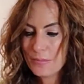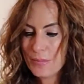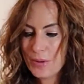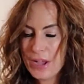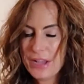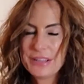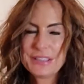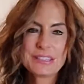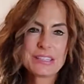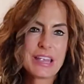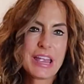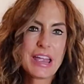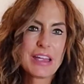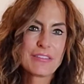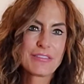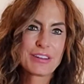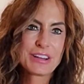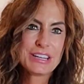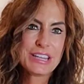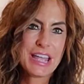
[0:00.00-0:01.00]
but
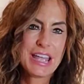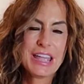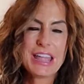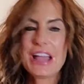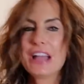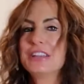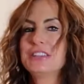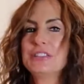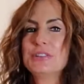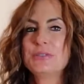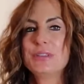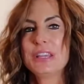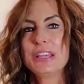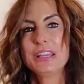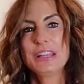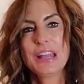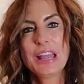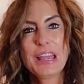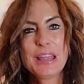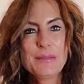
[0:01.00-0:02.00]
every day I do
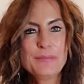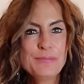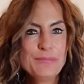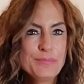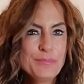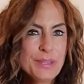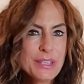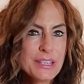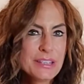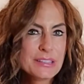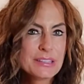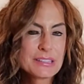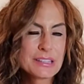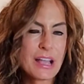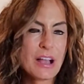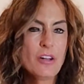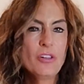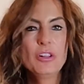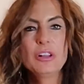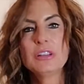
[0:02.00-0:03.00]
eat a big
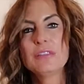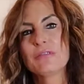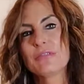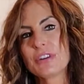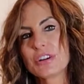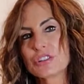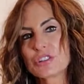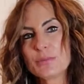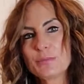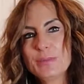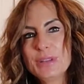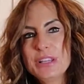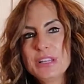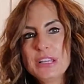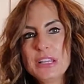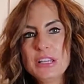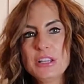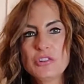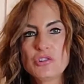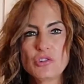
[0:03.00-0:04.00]
salad, fresh
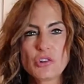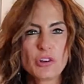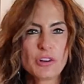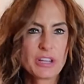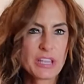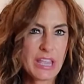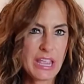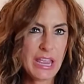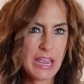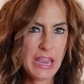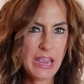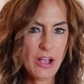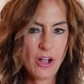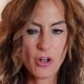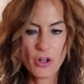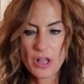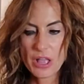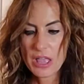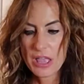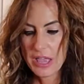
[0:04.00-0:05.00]
spinach or
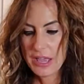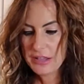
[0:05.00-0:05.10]
kale.